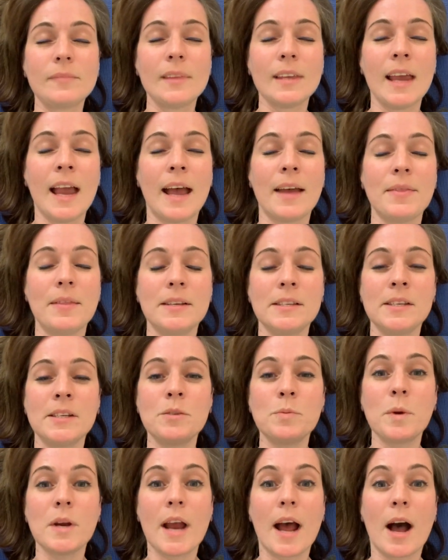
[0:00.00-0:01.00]
And this is
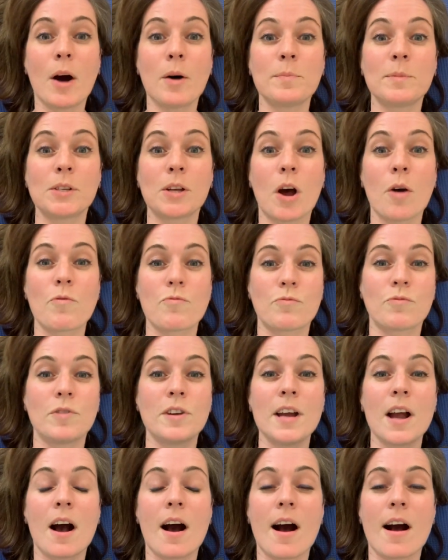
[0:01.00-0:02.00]
what helps
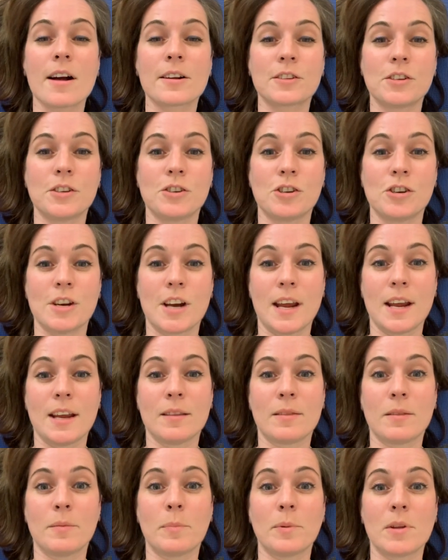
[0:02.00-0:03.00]

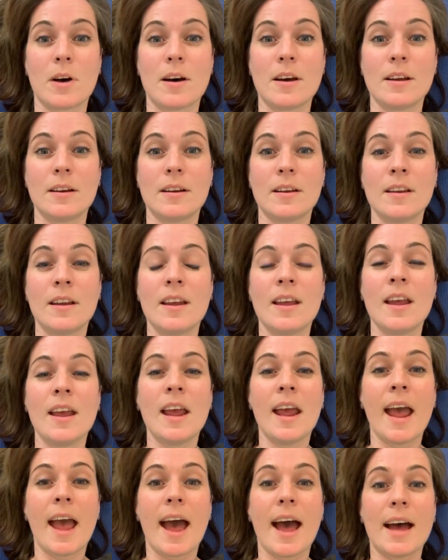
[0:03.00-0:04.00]
reoxygenate the blood,
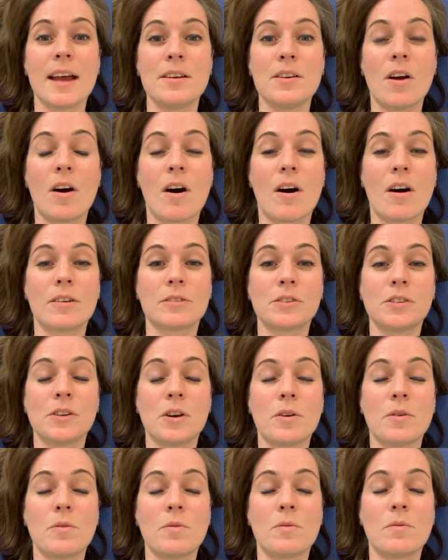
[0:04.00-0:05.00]
and
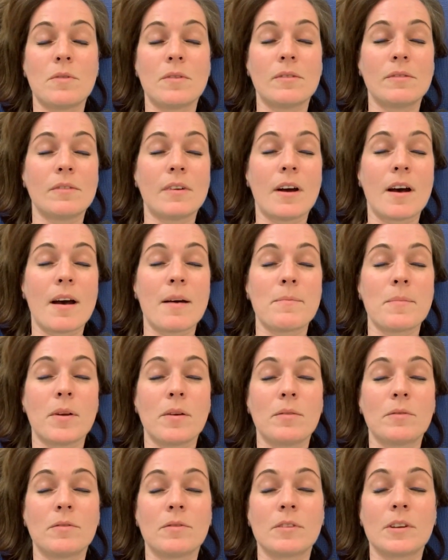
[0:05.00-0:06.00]
also
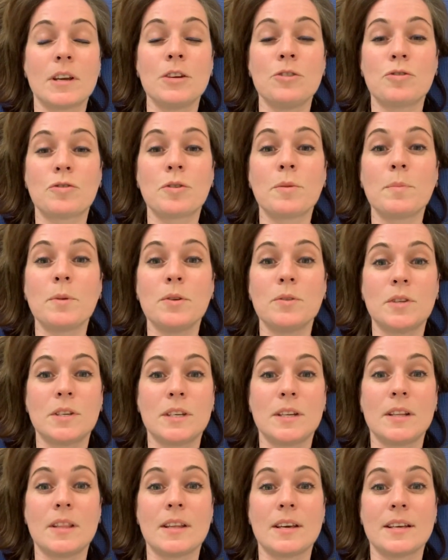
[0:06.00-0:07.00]
contributes
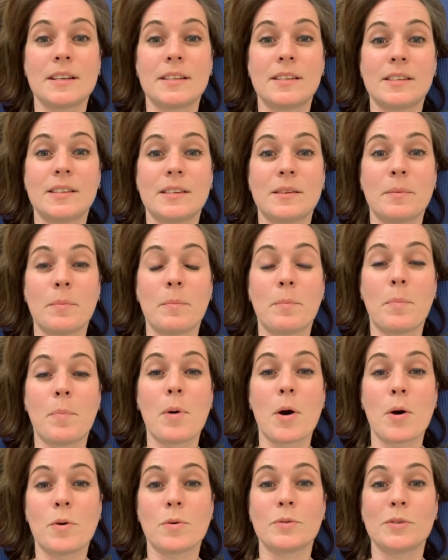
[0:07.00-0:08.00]
to this
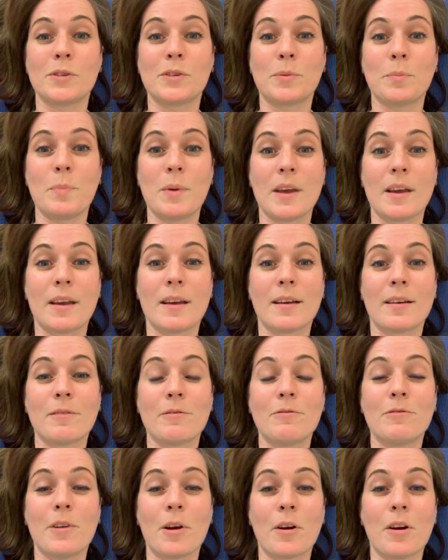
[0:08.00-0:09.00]
pose being
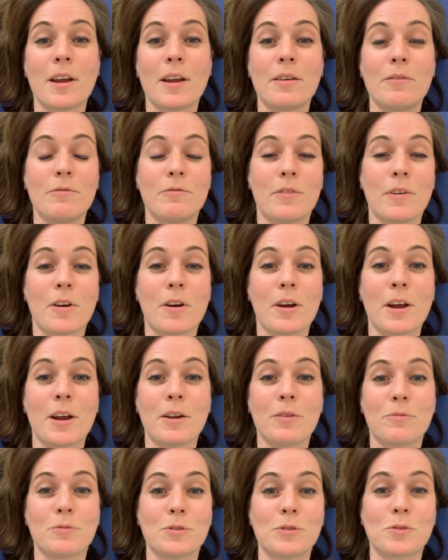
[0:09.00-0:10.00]
very,
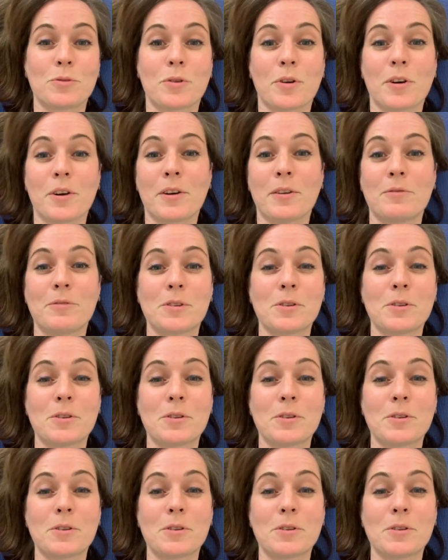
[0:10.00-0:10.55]
very restorative.